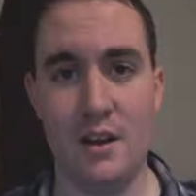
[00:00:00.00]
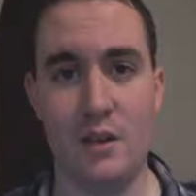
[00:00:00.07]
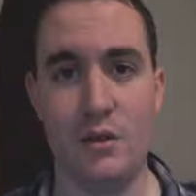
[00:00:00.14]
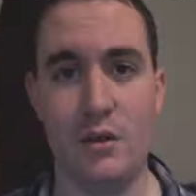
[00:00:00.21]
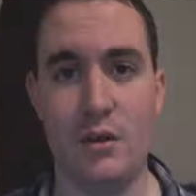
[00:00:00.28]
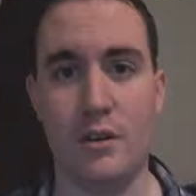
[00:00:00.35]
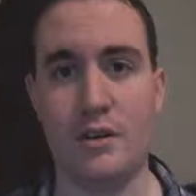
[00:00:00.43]

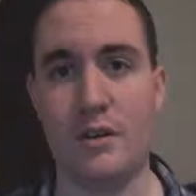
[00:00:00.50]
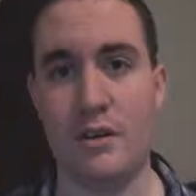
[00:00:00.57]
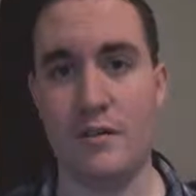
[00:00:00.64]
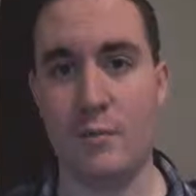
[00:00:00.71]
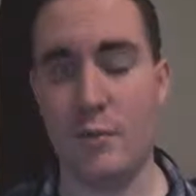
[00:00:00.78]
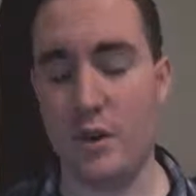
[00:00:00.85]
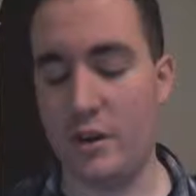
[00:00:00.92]
you could also
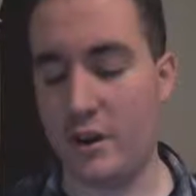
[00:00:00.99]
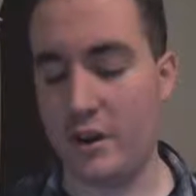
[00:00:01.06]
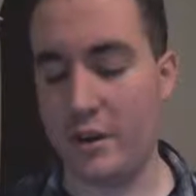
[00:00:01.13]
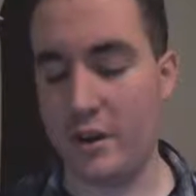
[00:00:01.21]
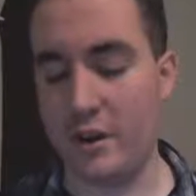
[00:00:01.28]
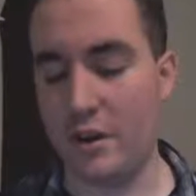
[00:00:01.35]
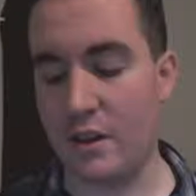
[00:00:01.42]
have a button
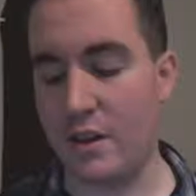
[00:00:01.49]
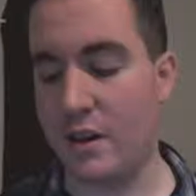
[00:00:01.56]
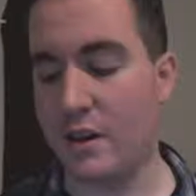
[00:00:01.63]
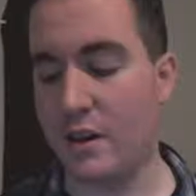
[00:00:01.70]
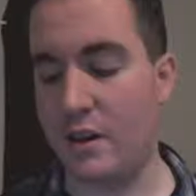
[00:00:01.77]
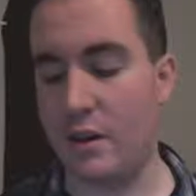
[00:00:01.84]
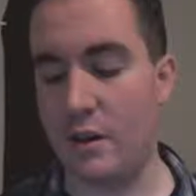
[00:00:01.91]
on there
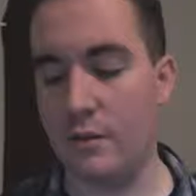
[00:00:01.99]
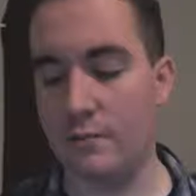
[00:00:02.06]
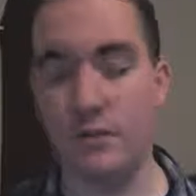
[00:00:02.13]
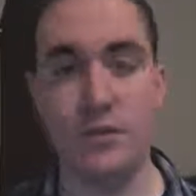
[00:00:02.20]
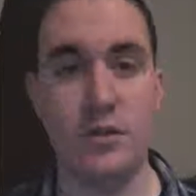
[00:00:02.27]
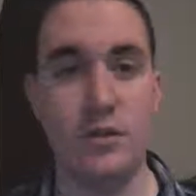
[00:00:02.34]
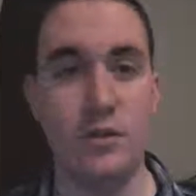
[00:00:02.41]
like
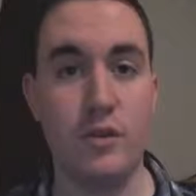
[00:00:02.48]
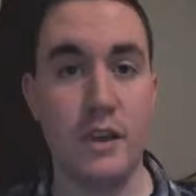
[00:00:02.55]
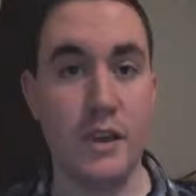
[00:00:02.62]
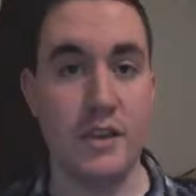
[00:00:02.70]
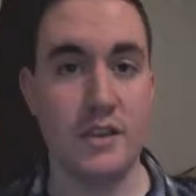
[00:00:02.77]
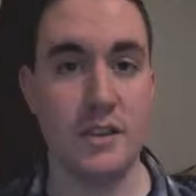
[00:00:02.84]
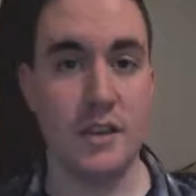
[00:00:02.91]

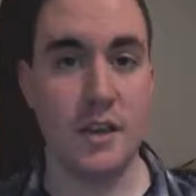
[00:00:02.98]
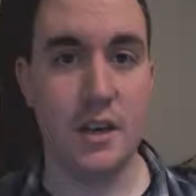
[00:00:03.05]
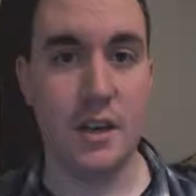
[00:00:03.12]
drinks.